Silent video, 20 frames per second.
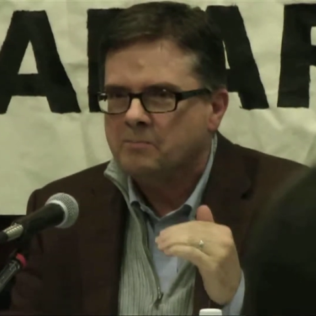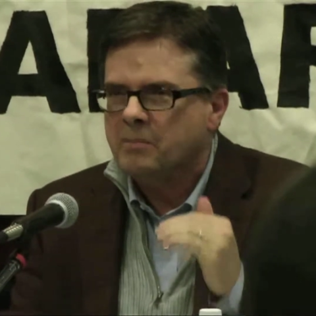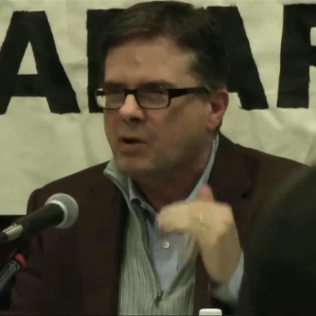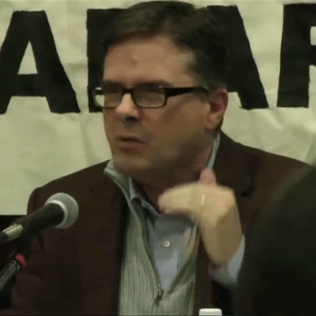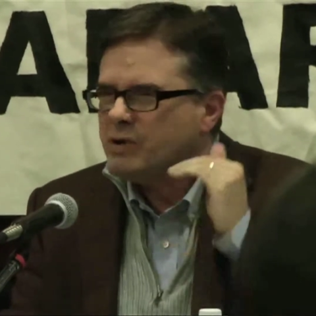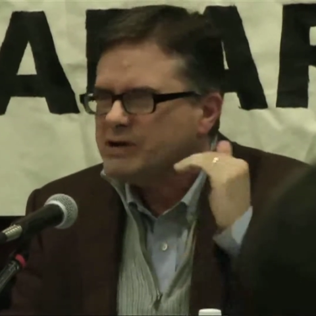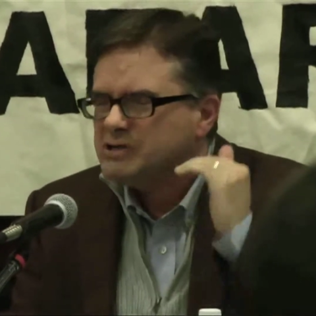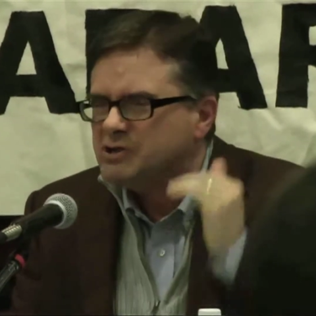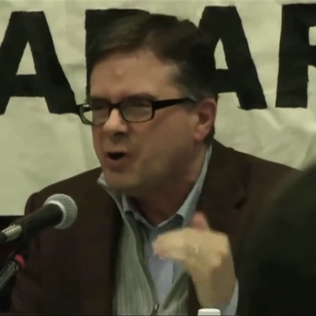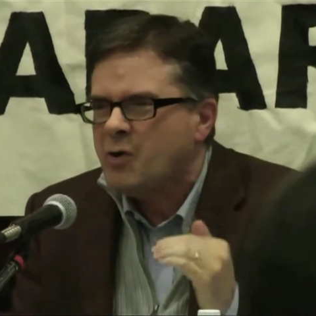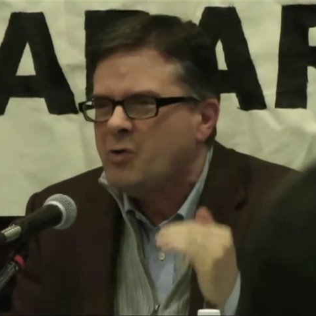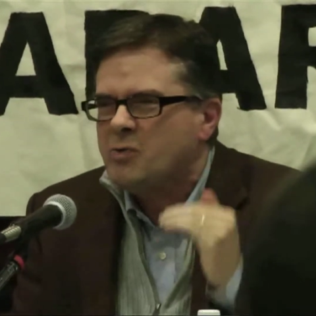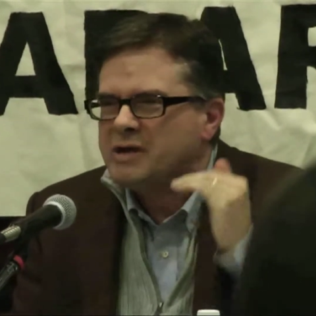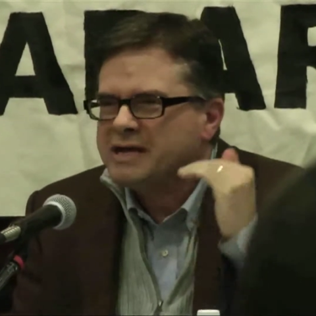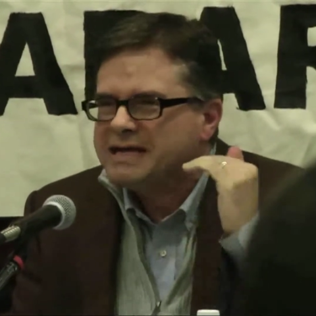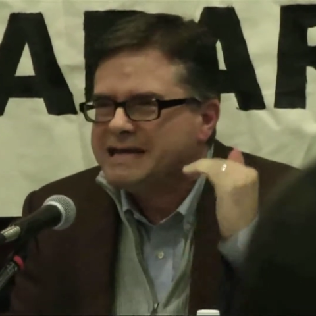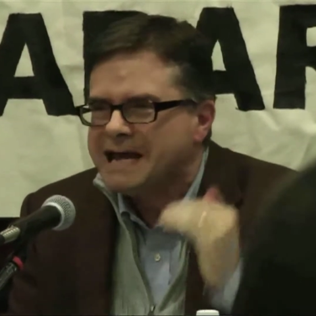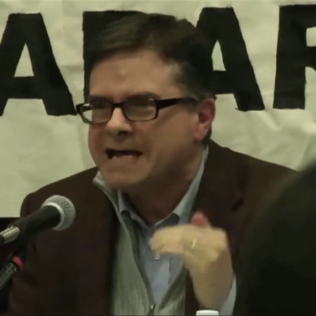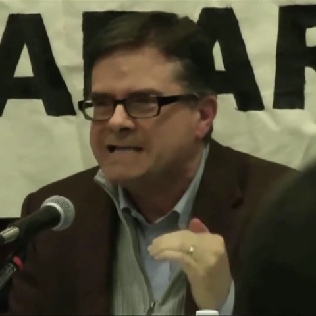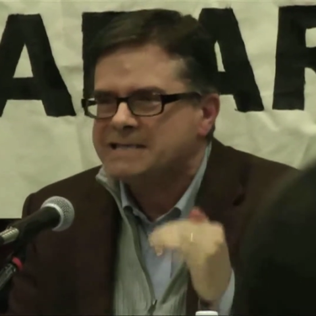But we
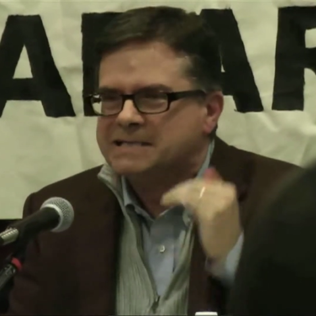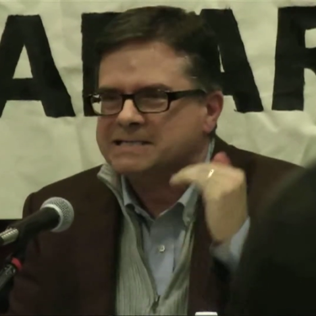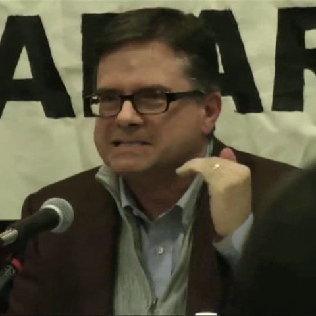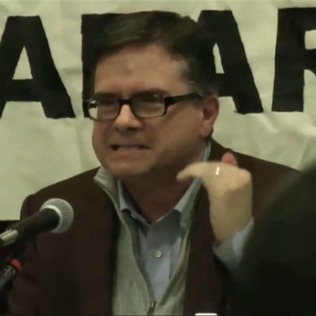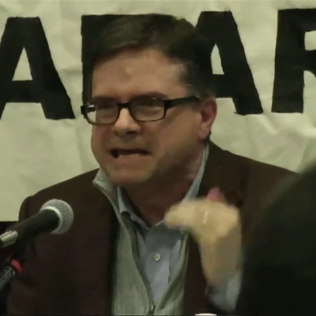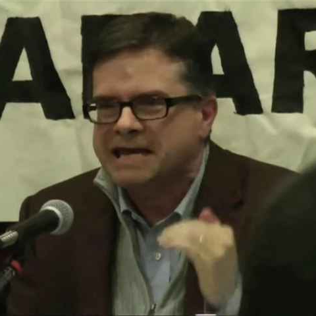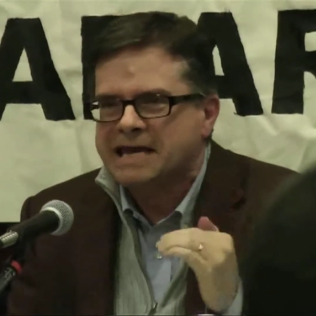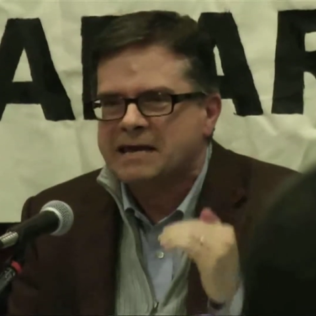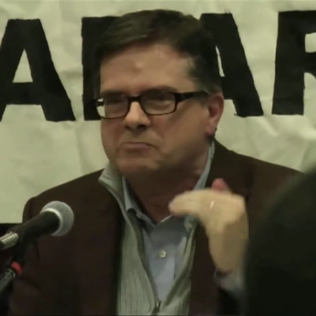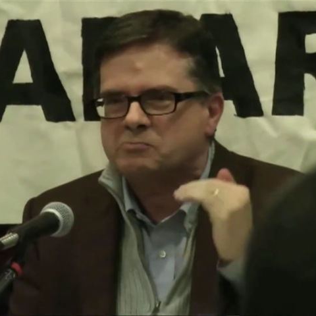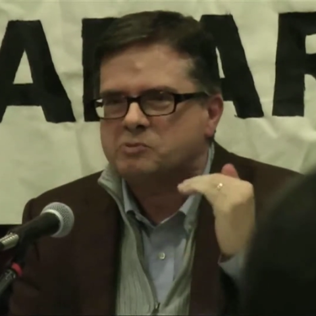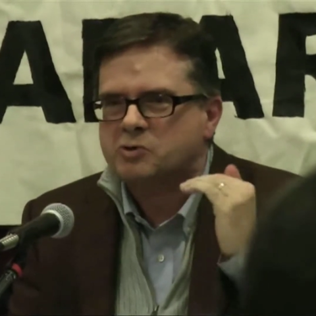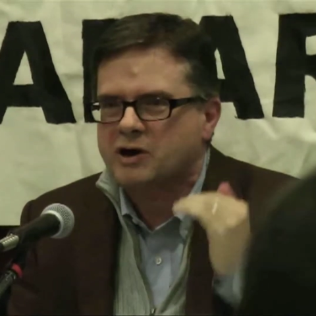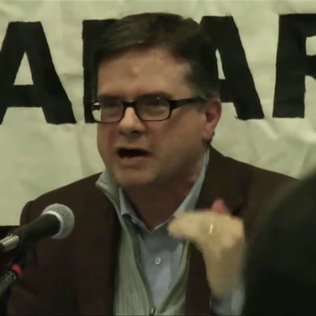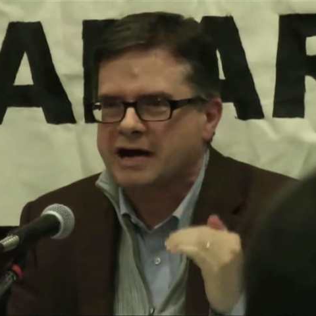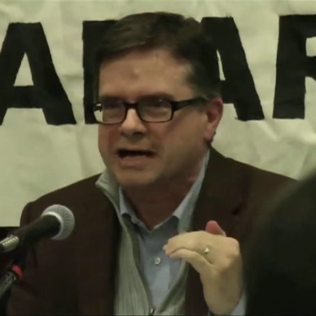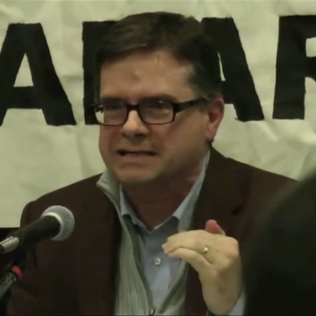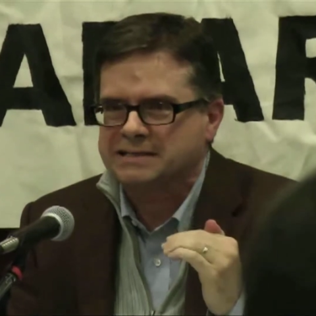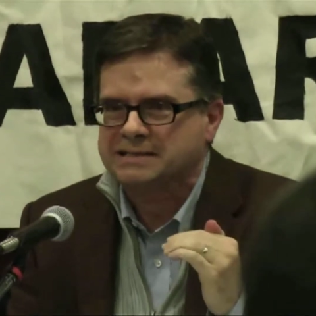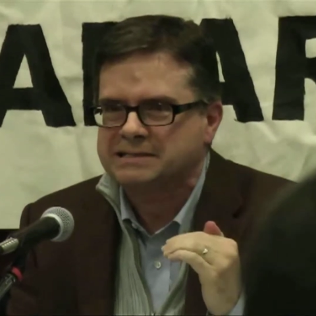don't get the same
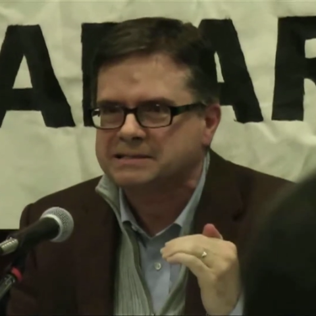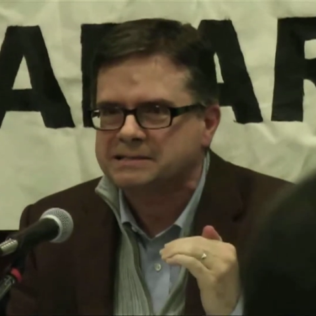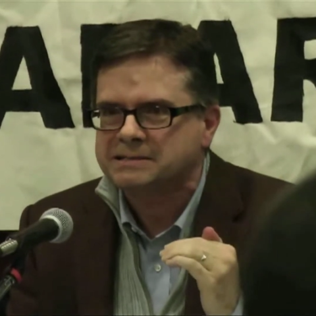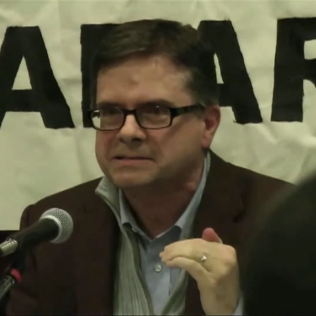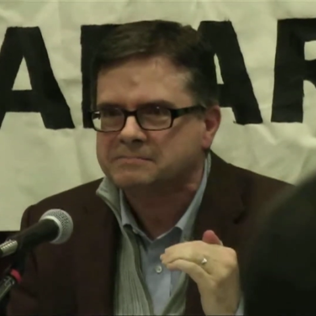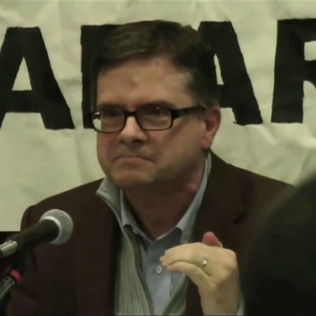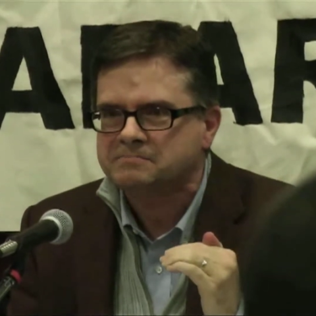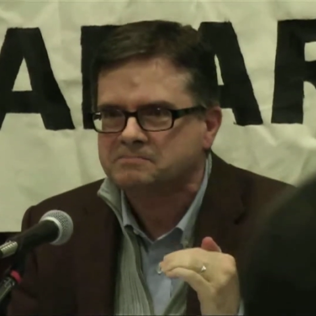press